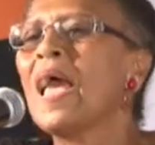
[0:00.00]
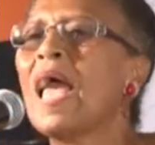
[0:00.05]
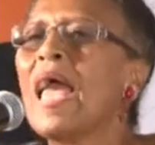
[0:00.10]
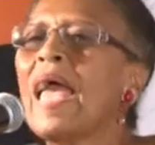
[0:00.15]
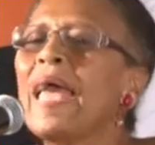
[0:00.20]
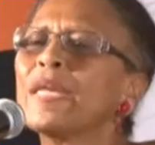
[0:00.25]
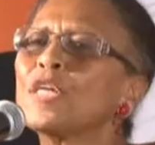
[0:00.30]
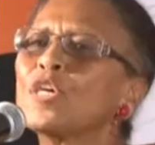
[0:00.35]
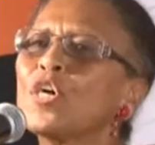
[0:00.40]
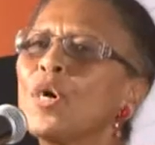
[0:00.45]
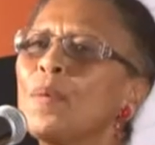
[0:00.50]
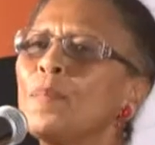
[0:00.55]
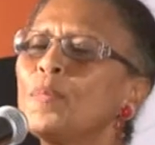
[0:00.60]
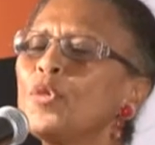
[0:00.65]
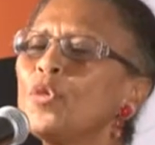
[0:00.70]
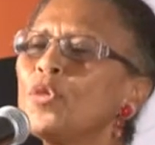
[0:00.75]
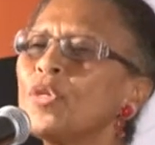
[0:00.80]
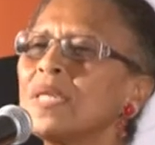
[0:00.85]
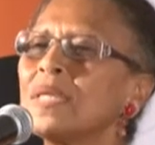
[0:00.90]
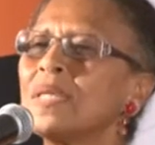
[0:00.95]
And
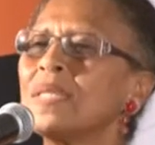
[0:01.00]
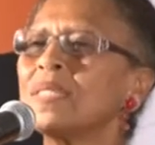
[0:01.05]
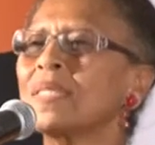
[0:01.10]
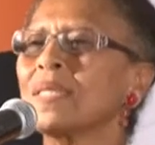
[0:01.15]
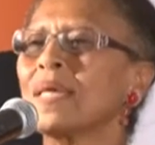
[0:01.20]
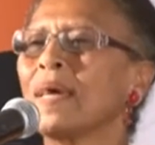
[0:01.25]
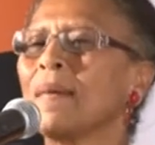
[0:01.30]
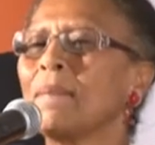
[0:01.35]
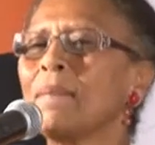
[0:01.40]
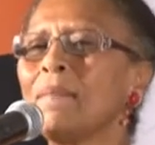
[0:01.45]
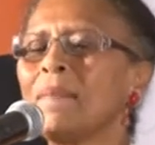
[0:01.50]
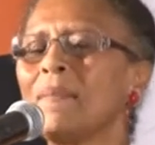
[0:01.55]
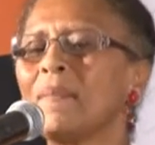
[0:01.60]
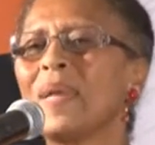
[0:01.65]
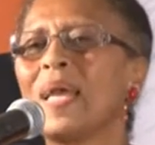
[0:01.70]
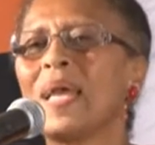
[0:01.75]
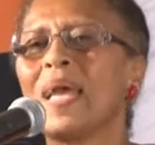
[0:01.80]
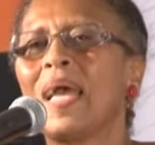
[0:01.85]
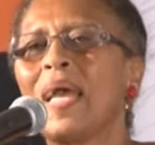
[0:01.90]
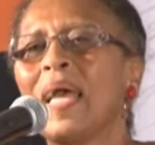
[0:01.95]
communalism,
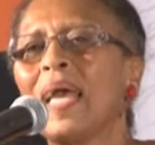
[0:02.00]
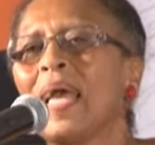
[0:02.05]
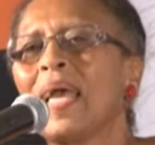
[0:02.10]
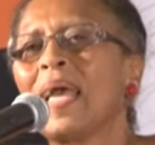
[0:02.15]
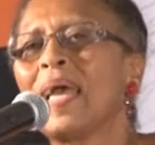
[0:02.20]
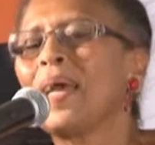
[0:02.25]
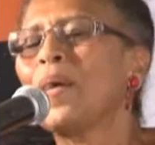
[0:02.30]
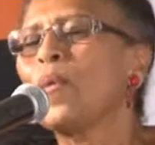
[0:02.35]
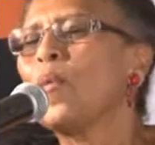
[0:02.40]
uh,